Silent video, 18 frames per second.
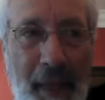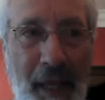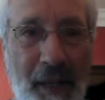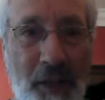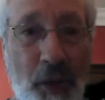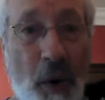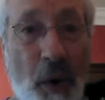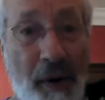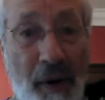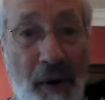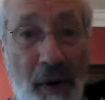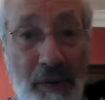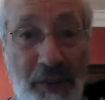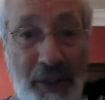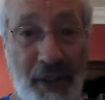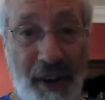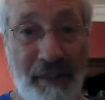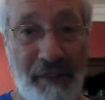to our own
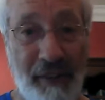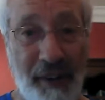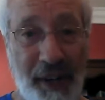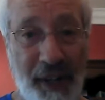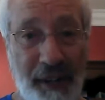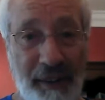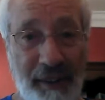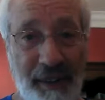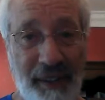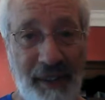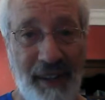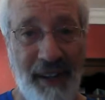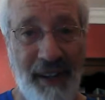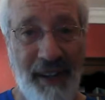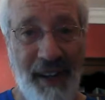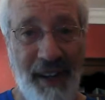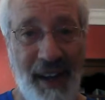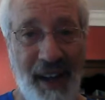suffering
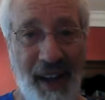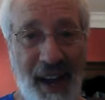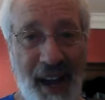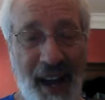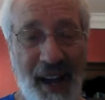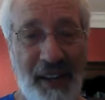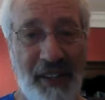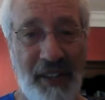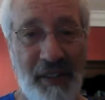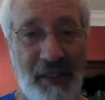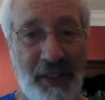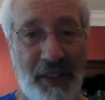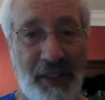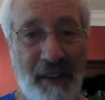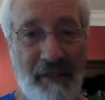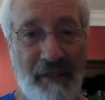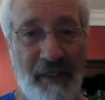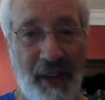and to the
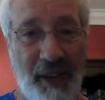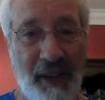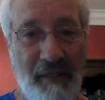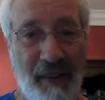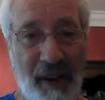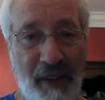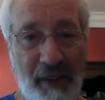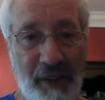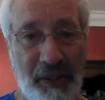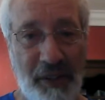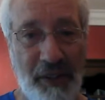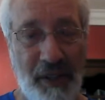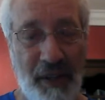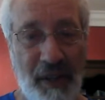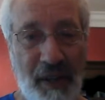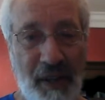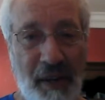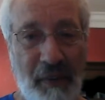suffering of others.
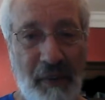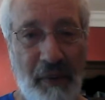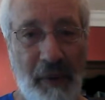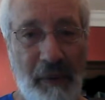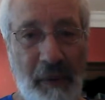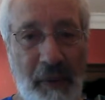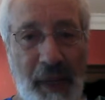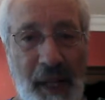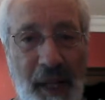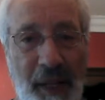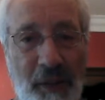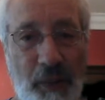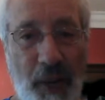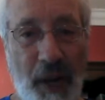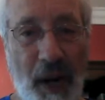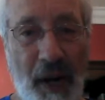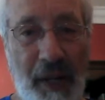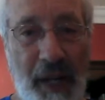When we realize
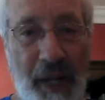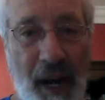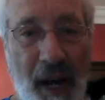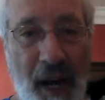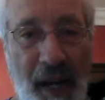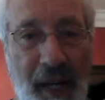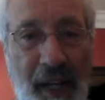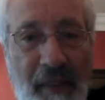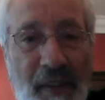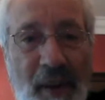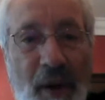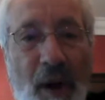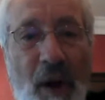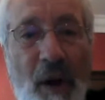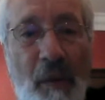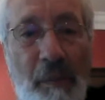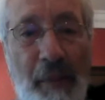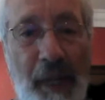we are dying and that
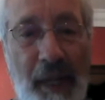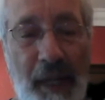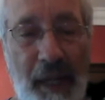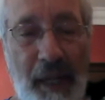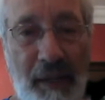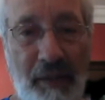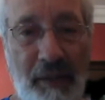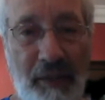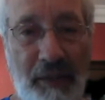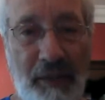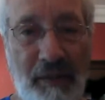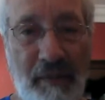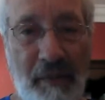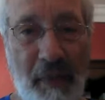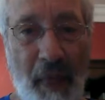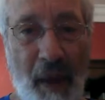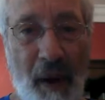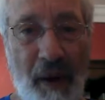all beings
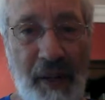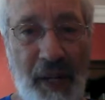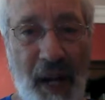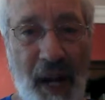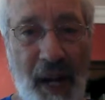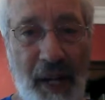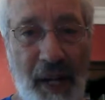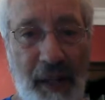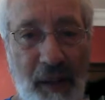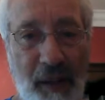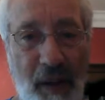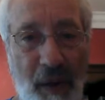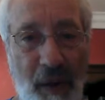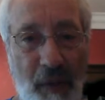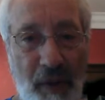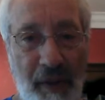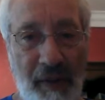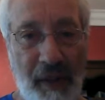are dying
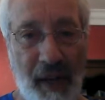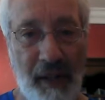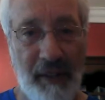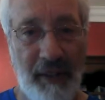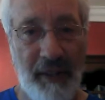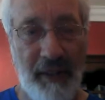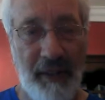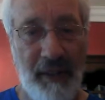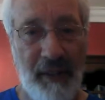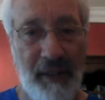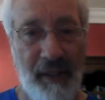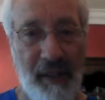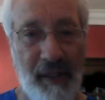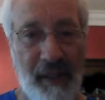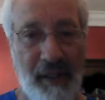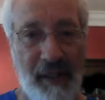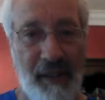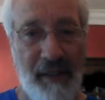along with us,
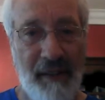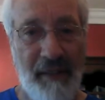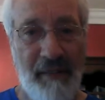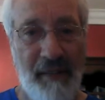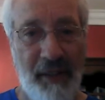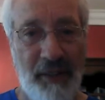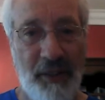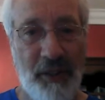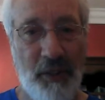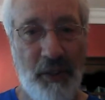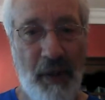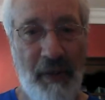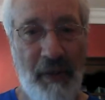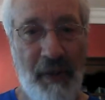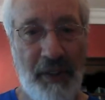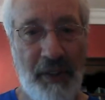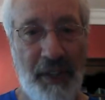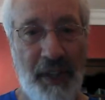this is when
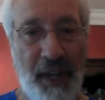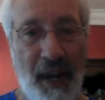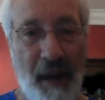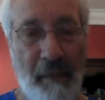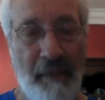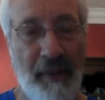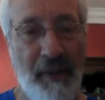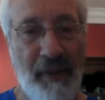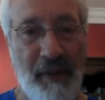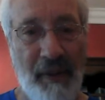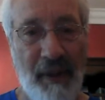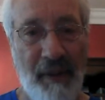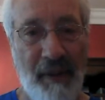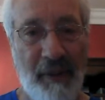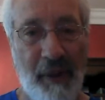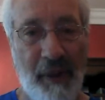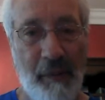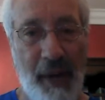this depth
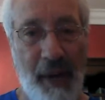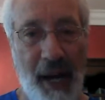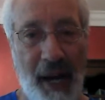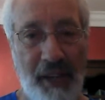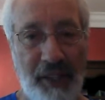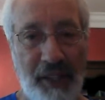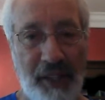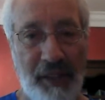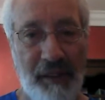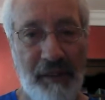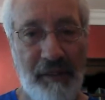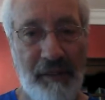of compassion